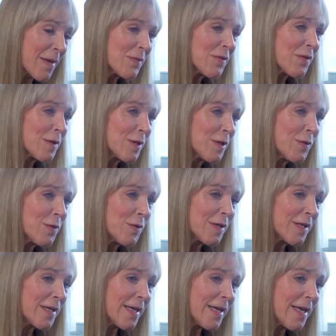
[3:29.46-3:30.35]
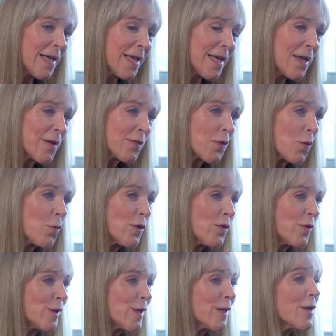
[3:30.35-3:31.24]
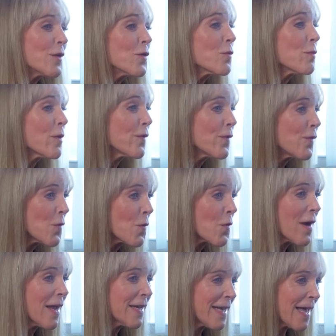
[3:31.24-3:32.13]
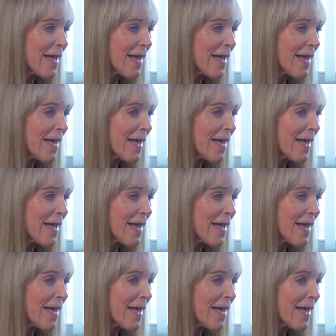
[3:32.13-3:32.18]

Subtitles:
Absolutely. So when you look at your before and